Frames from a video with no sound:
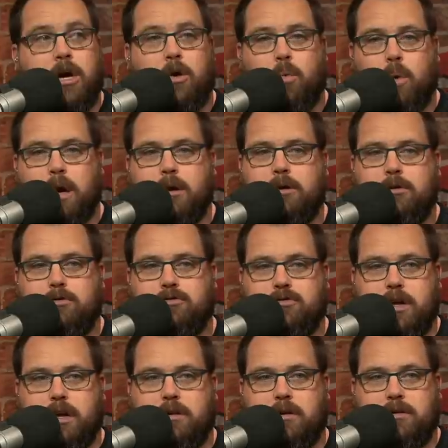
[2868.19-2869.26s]
Where do you
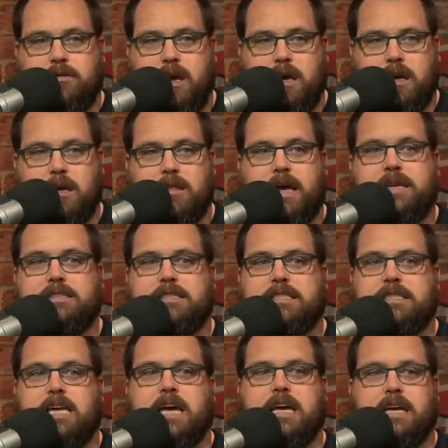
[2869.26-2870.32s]
stand on taking that
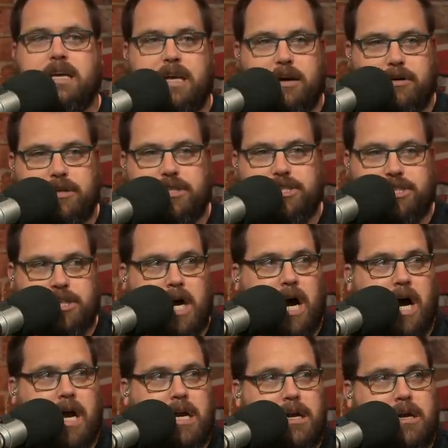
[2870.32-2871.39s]
secondary
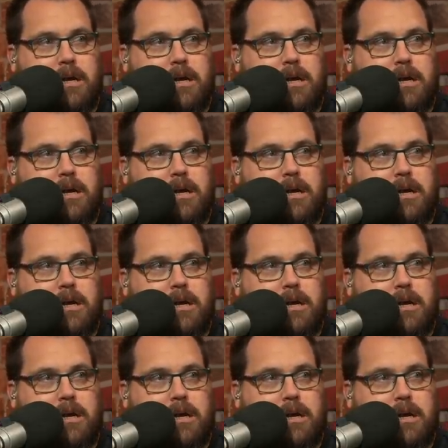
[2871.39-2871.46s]
shot?